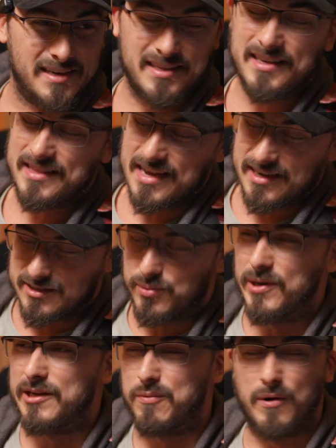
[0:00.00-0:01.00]
I think that in
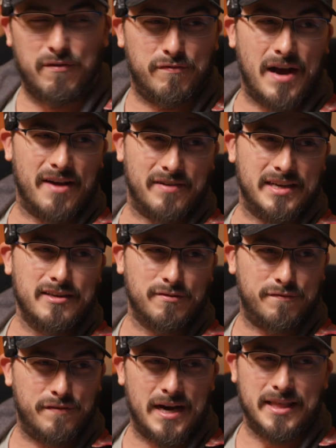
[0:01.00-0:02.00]
2025, I need to
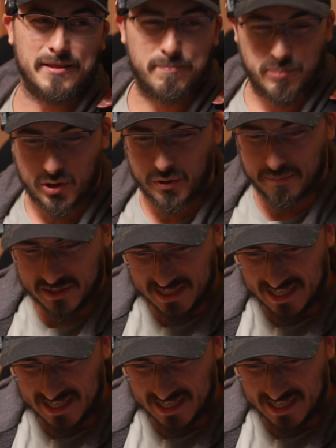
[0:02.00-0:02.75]
find the purpose